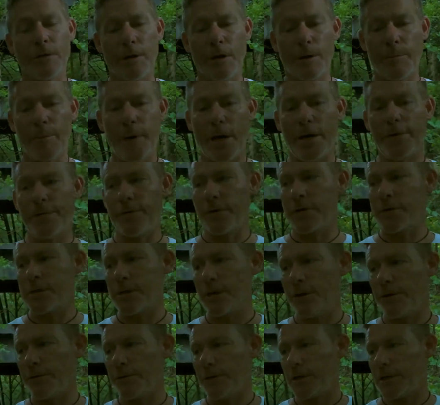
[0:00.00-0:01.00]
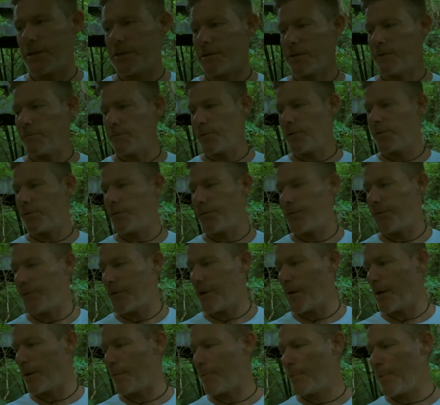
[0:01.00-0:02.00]
paid for a surf lesson with
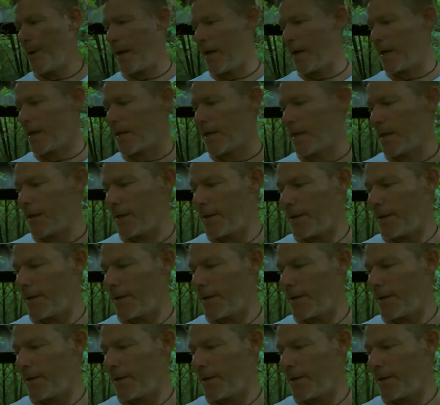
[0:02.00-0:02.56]
Peg